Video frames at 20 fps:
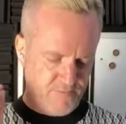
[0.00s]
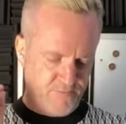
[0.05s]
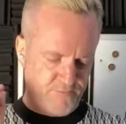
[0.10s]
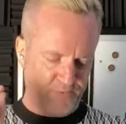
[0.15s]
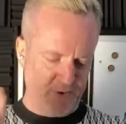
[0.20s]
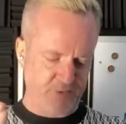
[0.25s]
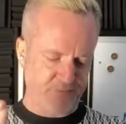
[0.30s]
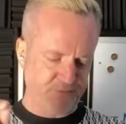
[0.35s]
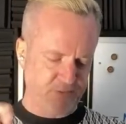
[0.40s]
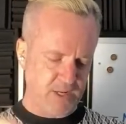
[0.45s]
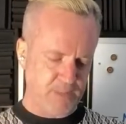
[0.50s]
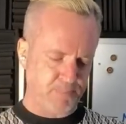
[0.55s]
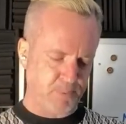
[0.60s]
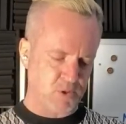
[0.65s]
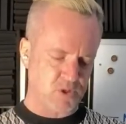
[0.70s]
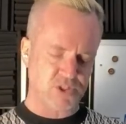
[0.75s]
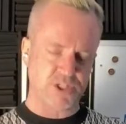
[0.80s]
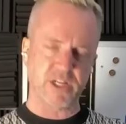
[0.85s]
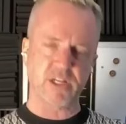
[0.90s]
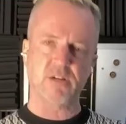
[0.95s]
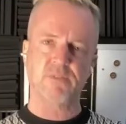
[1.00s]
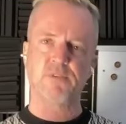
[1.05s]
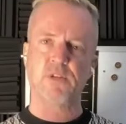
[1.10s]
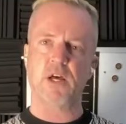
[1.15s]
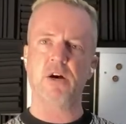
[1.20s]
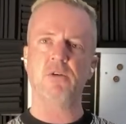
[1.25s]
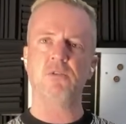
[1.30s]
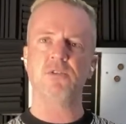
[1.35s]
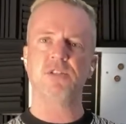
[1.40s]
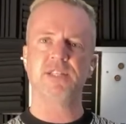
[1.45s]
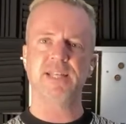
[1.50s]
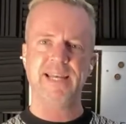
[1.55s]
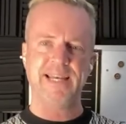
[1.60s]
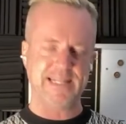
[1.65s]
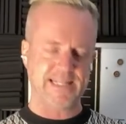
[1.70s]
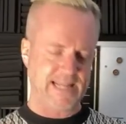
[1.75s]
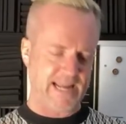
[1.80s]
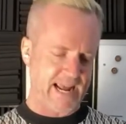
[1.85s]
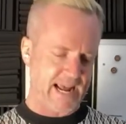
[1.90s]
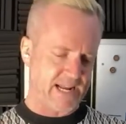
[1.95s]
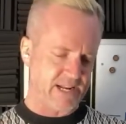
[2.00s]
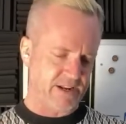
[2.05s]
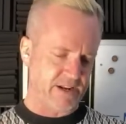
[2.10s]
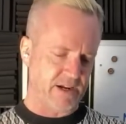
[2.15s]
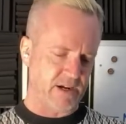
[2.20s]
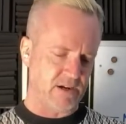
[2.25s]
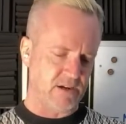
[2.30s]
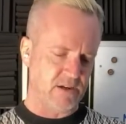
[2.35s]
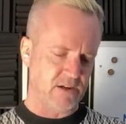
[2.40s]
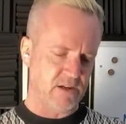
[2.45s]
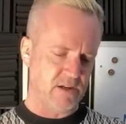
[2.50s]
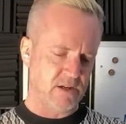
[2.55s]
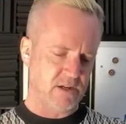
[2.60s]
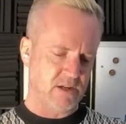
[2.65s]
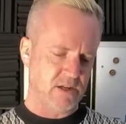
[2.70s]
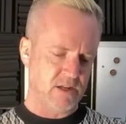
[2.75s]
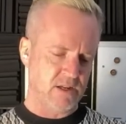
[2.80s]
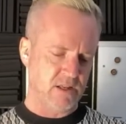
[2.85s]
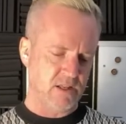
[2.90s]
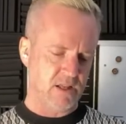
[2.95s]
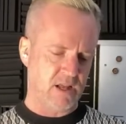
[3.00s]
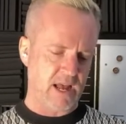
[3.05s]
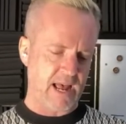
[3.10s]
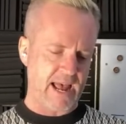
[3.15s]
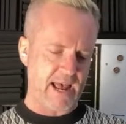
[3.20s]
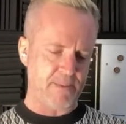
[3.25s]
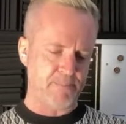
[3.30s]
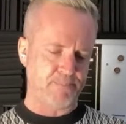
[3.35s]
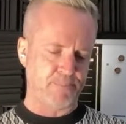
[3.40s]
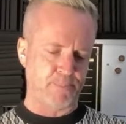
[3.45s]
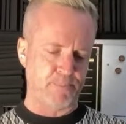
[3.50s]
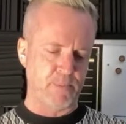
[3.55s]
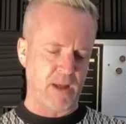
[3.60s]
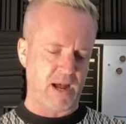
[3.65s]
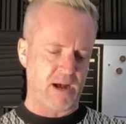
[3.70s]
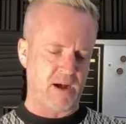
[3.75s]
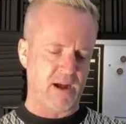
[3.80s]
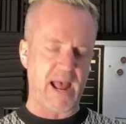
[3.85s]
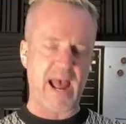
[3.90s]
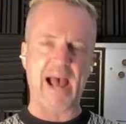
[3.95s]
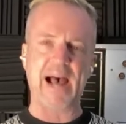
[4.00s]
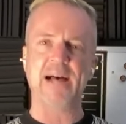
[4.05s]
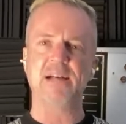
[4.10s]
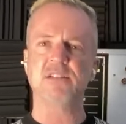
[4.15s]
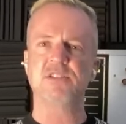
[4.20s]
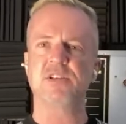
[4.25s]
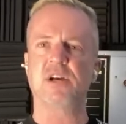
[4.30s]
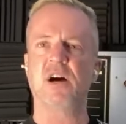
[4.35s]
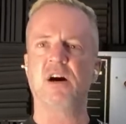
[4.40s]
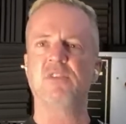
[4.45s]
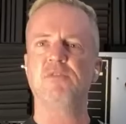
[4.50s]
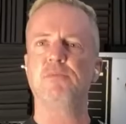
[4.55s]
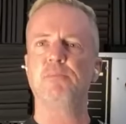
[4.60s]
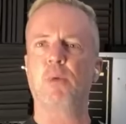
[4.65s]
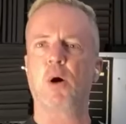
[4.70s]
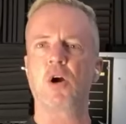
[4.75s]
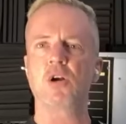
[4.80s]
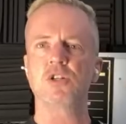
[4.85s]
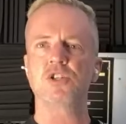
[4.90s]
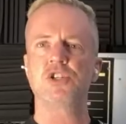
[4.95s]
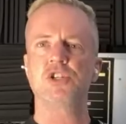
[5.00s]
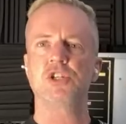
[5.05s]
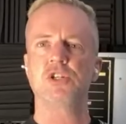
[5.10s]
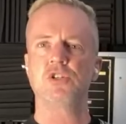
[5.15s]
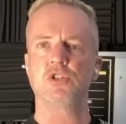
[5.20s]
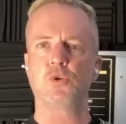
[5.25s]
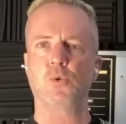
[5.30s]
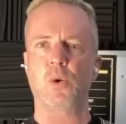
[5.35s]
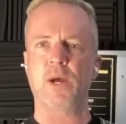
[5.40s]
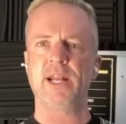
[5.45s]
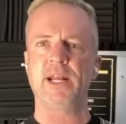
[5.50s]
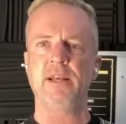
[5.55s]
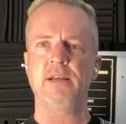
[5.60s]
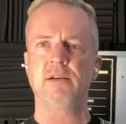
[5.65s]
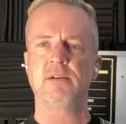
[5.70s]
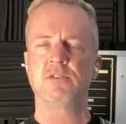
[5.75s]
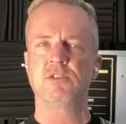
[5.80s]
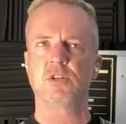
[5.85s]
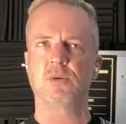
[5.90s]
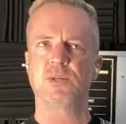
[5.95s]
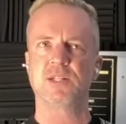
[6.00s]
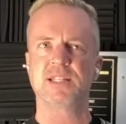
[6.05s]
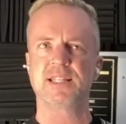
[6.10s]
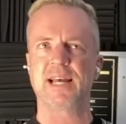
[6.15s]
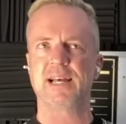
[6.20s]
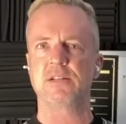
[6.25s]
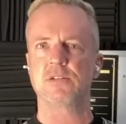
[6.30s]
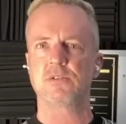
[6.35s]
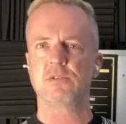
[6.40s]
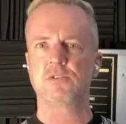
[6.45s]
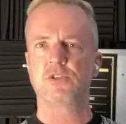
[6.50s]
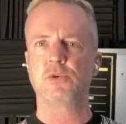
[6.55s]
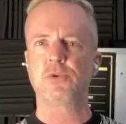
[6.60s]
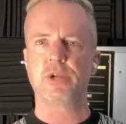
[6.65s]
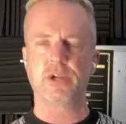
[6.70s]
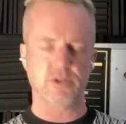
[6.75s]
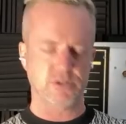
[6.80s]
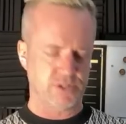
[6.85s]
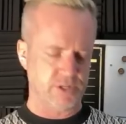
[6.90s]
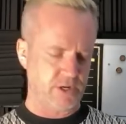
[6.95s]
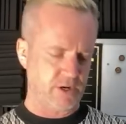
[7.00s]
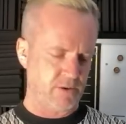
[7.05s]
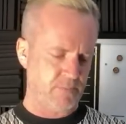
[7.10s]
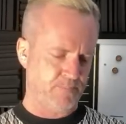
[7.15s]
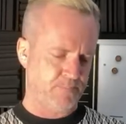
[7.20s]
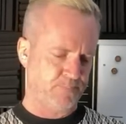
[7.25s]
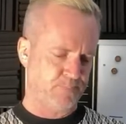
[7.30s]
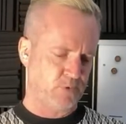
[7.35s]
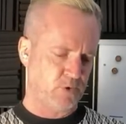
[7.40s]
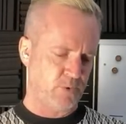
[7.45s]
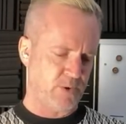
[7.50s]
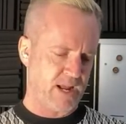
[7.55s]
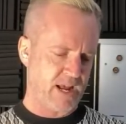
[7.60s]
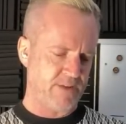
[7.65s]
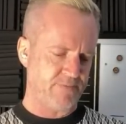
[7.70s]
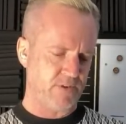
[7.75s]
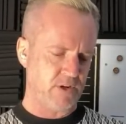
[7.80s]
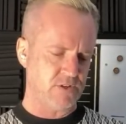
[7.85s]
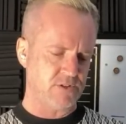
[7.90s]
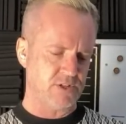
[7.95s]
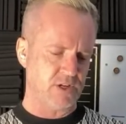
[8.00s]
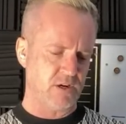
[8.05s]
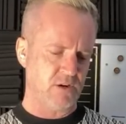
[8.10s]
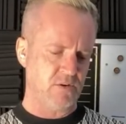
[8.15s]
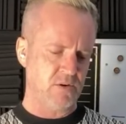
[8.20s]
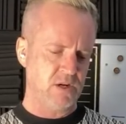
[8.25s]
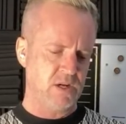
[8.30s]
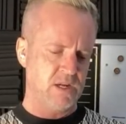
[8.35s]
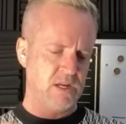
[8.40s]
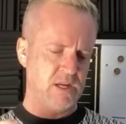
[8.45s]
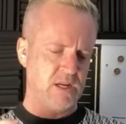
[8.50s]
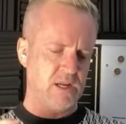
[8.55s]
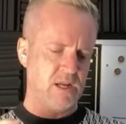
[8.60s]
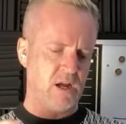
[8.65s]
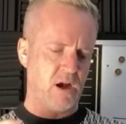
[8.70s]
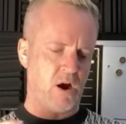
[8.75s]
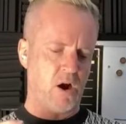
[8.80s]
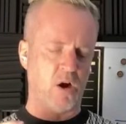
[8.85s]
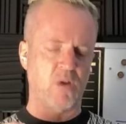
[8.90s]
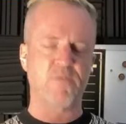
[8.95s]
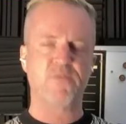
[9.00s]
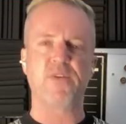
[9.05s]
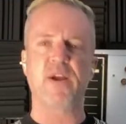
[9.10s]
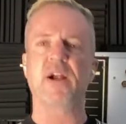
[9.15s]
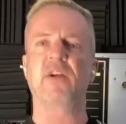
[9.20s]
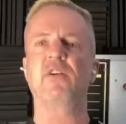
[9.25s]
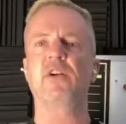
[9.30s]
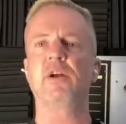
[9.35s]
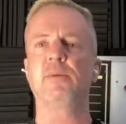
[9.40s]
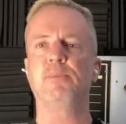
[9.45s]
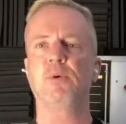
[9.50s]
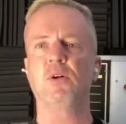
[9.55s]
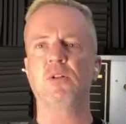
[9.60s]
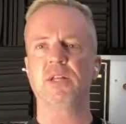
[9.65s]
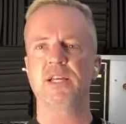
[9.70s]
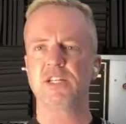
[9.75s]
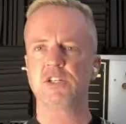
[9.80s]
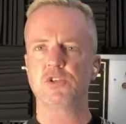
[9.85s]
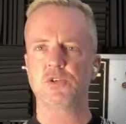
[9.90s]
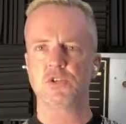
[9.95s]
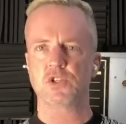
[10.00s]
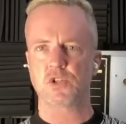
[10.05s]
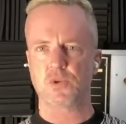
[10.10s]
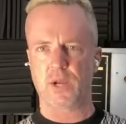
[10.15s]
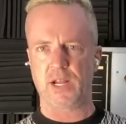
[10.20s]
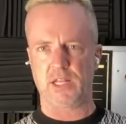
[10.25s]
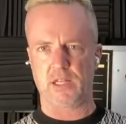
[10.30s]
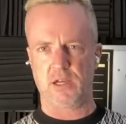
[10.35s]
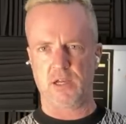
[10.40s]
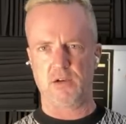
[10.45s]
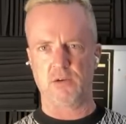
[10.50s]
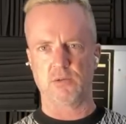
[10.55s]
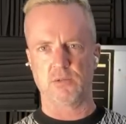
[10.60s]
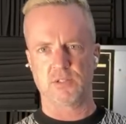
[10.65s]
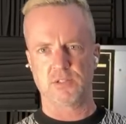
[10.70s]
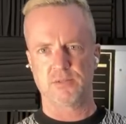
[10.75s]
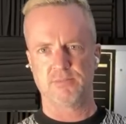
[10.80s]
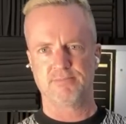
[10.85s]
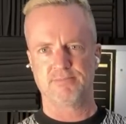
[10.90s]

50% of loans in Canada uh, as of March 20, so what's that, two years ago, two and a half years ago, are variable interest rate loans